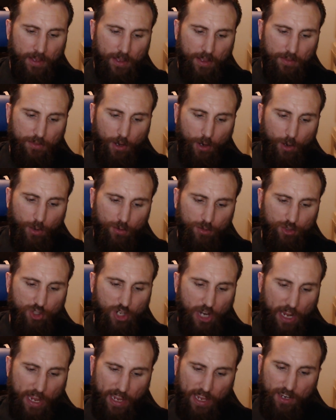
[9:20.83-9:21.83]
Don't
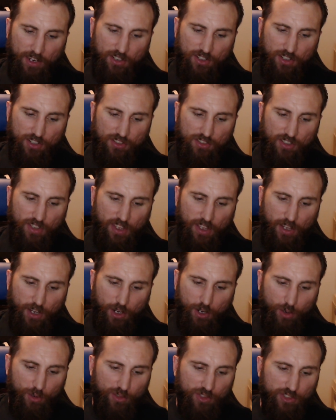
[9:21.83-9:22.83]
Change is the
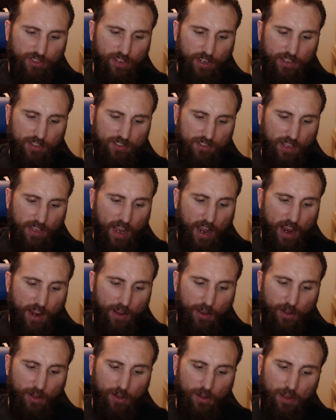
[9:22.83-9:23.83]
acoustic
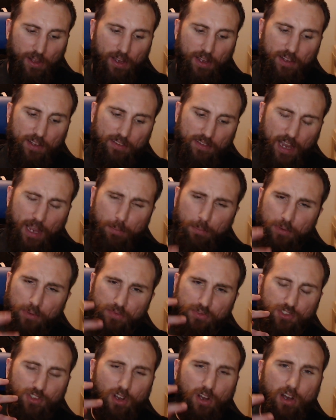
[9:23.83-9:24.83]
style type
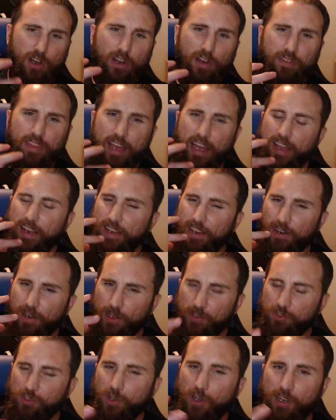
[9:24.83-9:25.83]
of song that, you know,
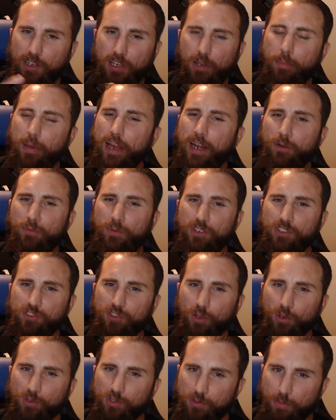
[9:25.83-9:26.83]
I talked about in
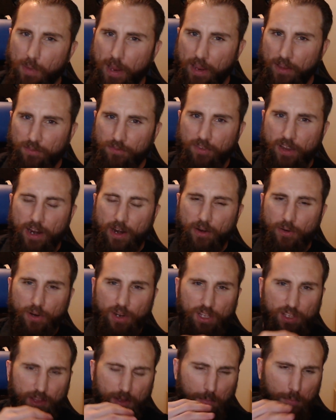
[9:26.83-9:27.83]
Results May
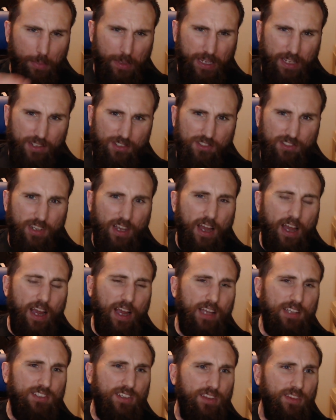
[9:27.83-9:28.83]
Vary in the
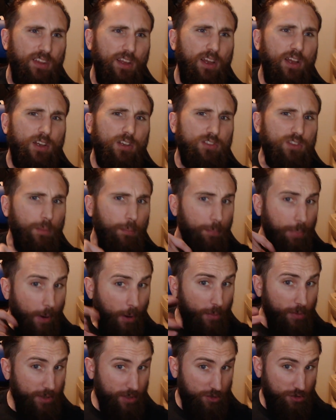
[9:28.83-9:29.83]
B-sides and the
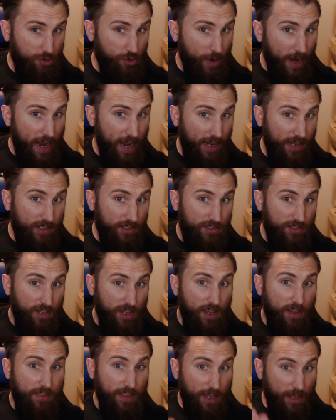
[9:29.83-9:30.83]
bonus tracks
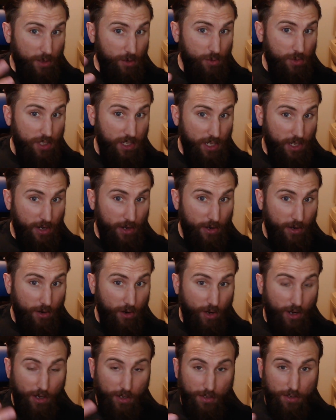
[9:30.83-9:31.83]
that you hear
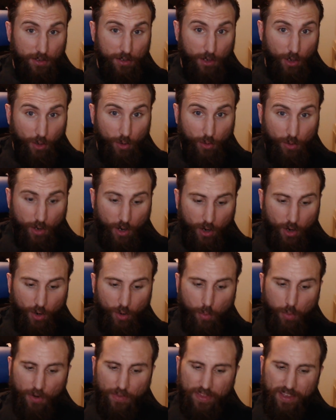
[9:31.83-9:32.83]
on Gold
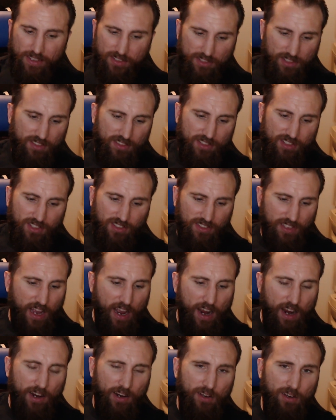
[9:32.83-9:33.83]
Cobra. This is a
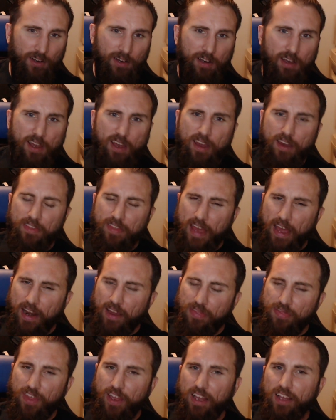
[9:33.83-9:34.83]
style that
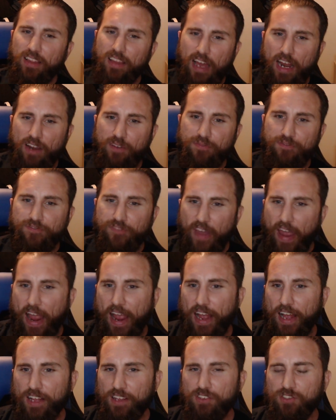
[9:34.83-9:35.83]
I think a lot of
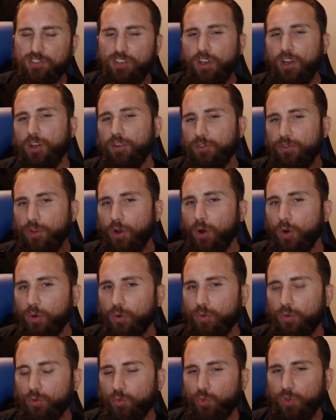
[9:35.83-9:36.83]
fans
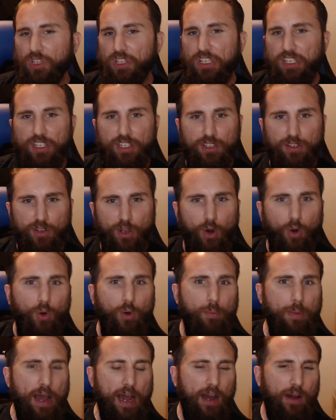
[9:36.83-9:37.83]
don't really know
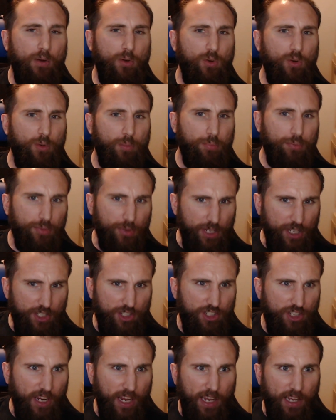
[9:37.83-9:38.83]
about or
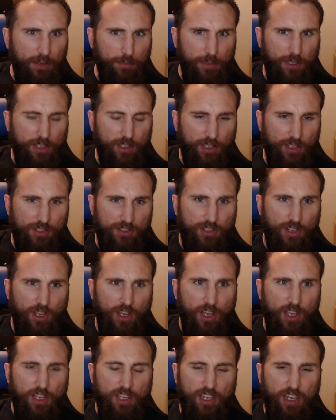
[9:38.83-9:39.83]
appreciate, because
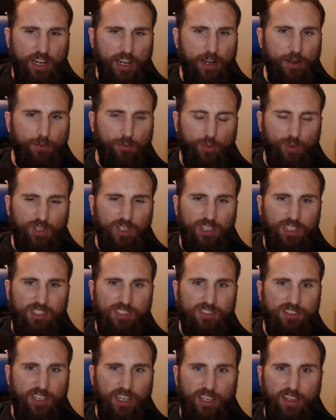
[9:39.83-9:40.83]
you didn't really
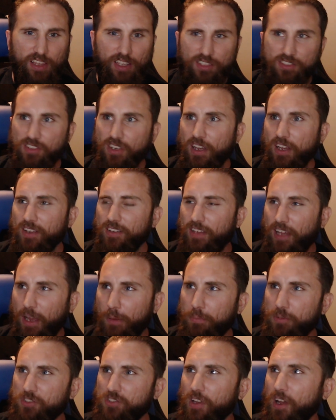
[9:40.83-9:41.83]
see this
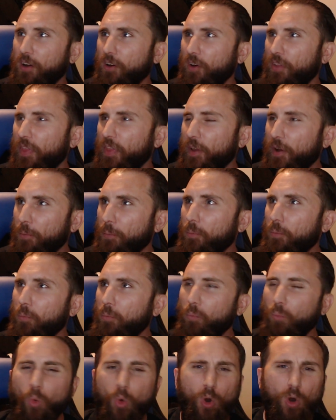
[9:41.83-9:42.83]
type of style on their
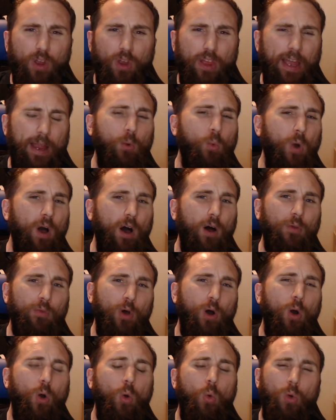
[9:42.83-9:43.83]
more like
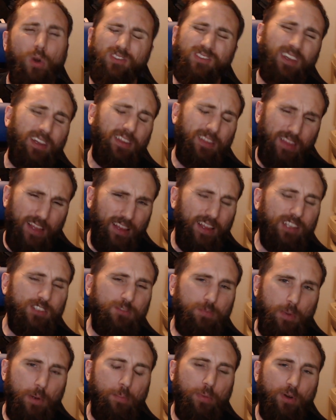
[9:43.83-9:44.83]
well-known works. Like,
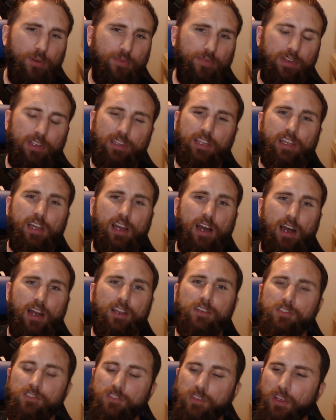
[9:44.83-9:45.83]
let's be perfectly
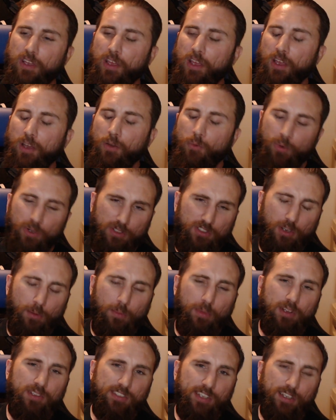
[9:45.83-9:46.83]
honest. When
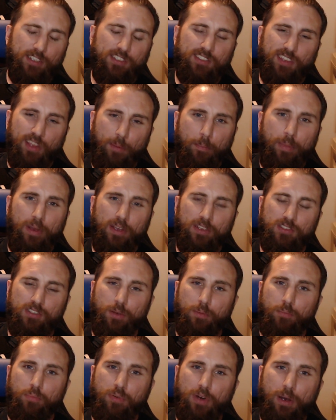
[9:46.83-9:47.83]
someone sends Limp
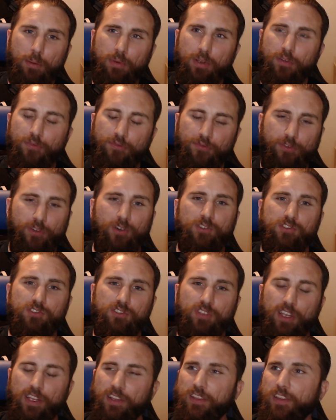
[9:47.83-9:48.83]
Bizkit, probably the
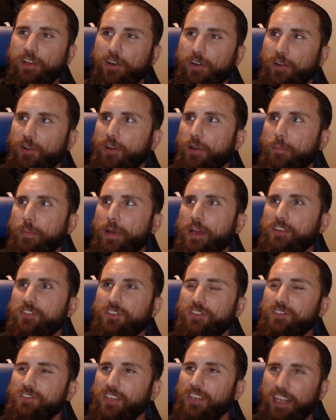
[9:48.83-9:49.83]
first thing they're going to
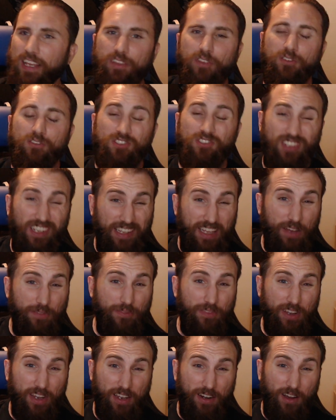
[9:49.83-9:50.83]
mention is either
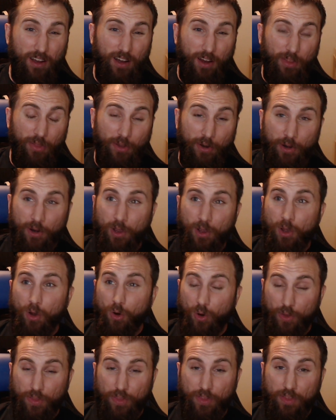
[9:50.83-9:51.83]
Significant Other
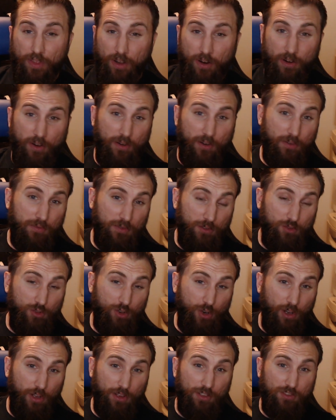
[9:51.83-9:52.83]
or the
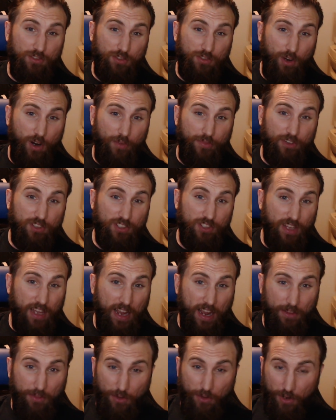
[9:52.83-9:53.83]
Chocolate Starfish and the
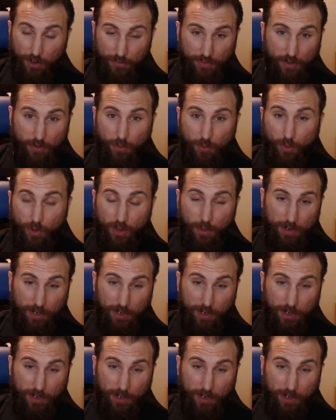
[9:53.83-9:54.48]
Hot Dog Flavor World.